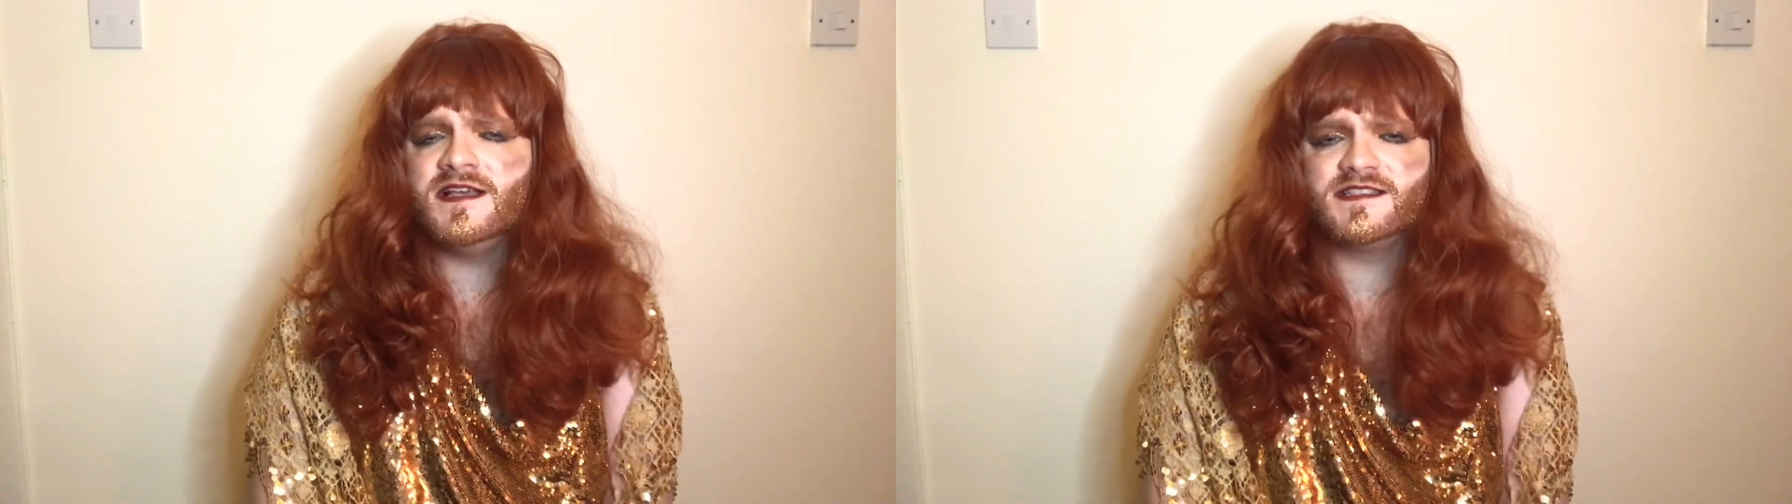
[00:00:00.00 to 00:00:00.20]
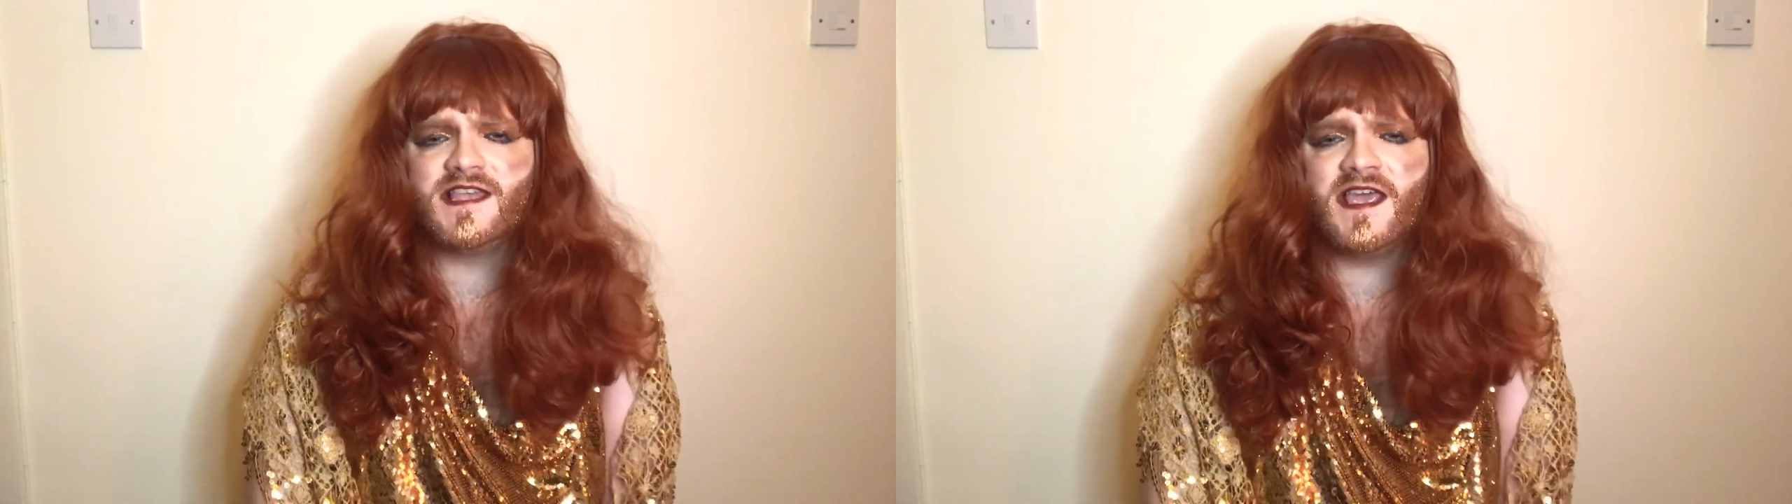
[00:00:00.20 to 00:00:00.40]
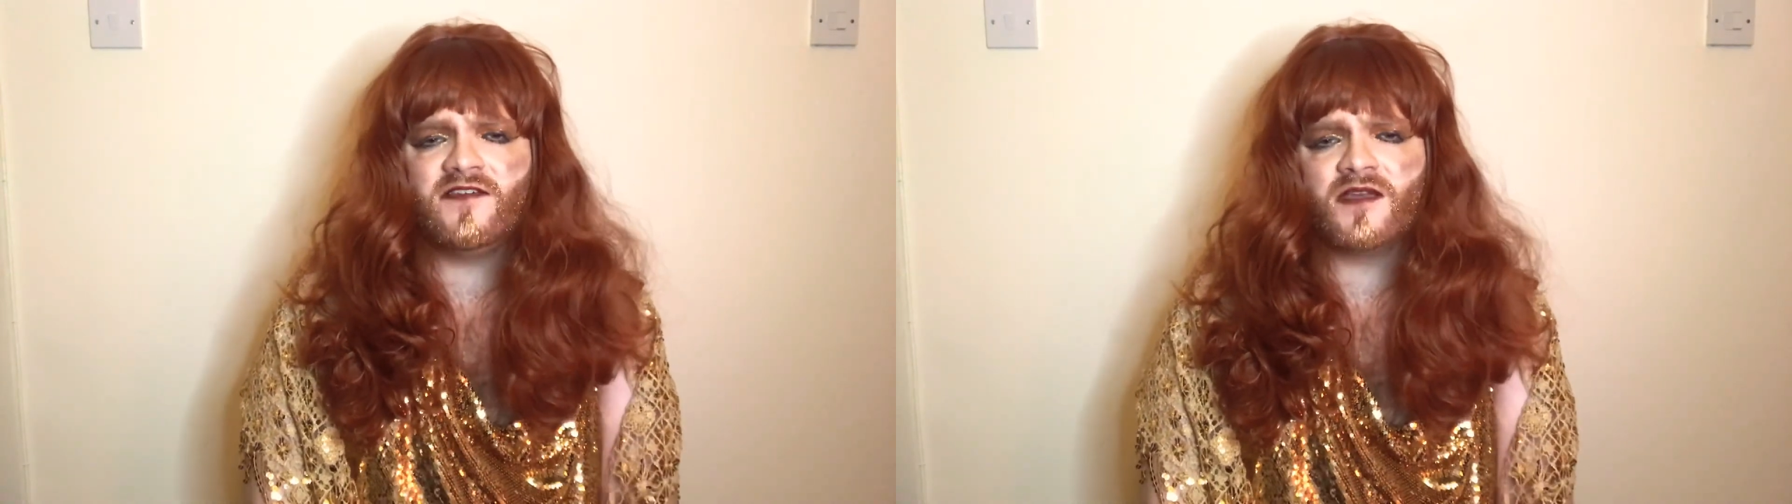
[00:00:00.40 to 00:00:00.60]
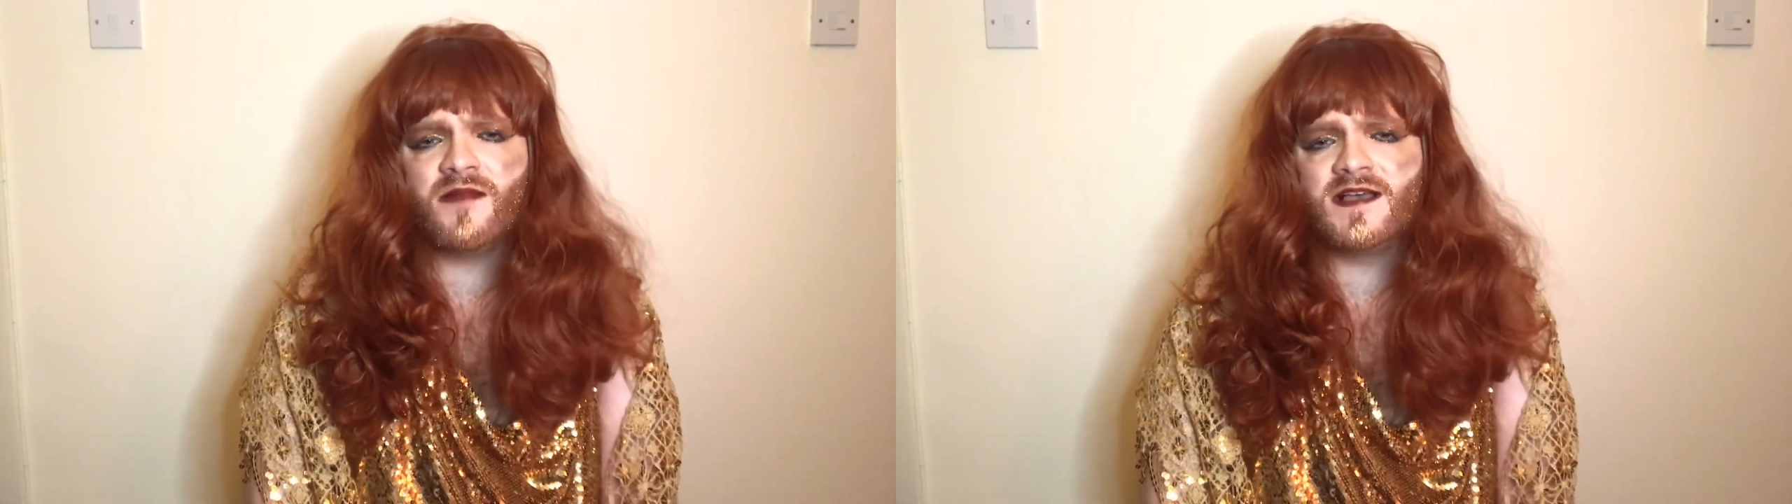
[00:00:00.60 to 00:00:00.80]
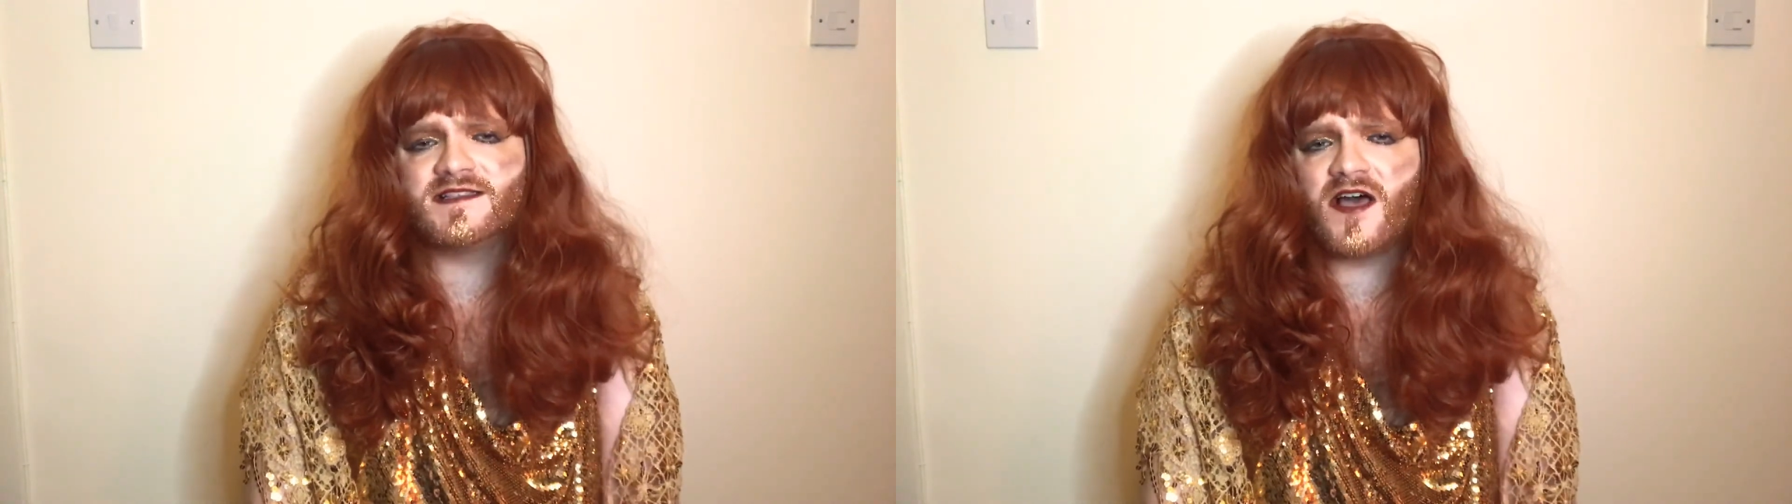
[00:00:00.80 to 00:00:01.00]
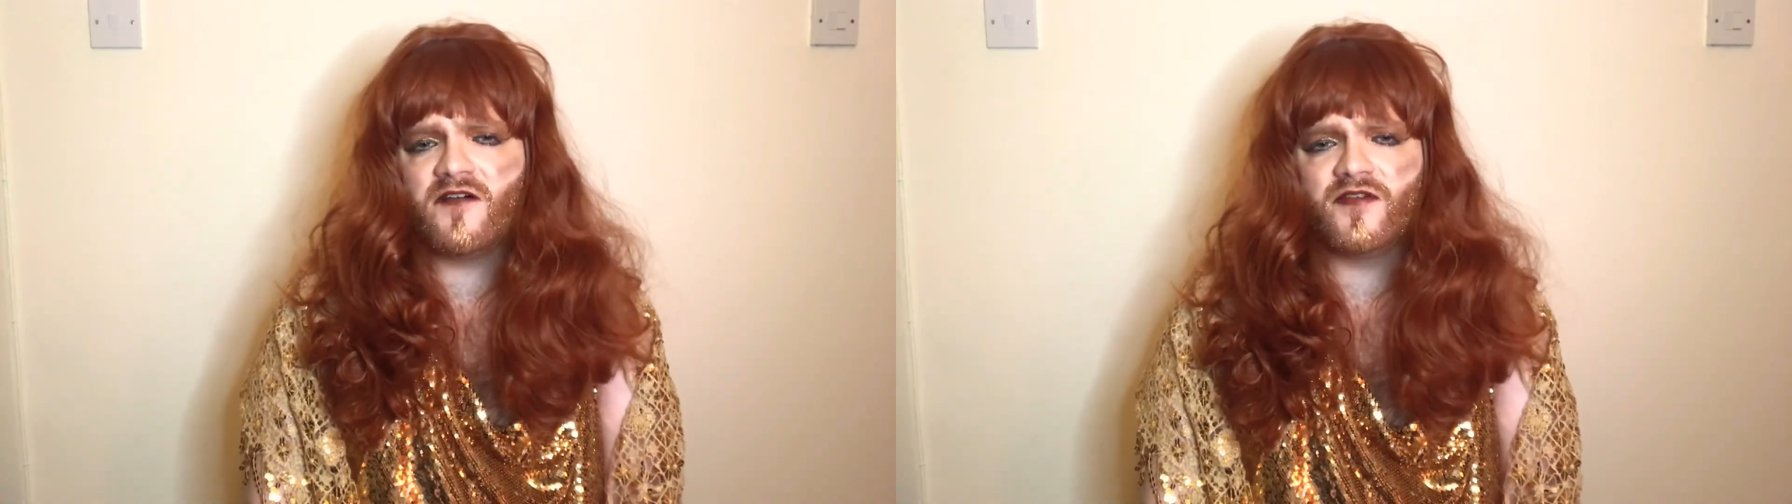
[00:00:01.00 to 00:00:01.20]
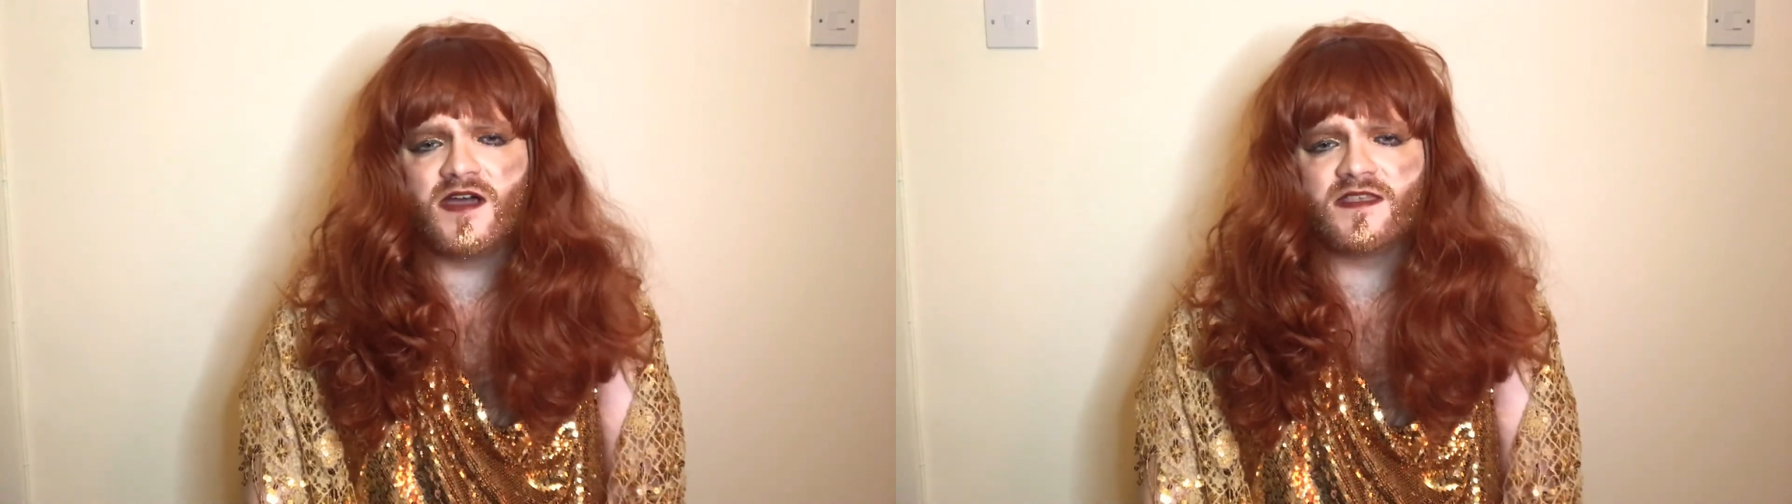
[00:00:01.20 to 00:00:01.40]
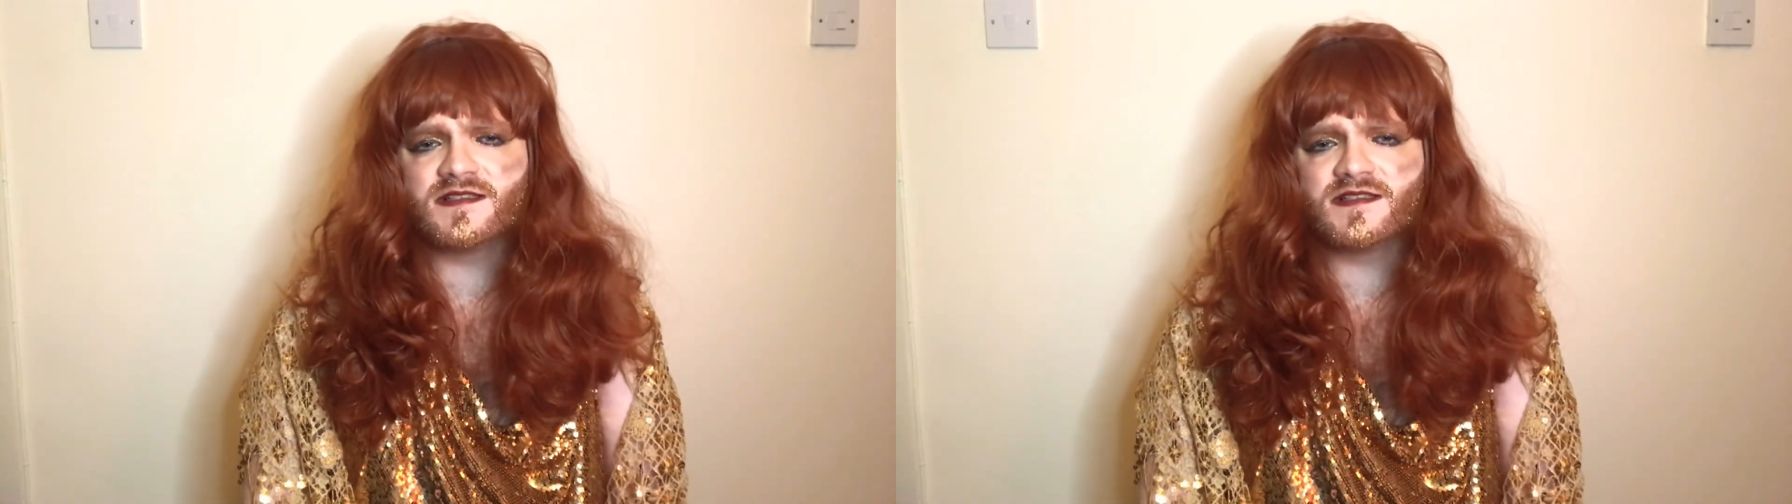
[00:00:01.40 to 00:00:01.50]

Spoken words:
saving myself with a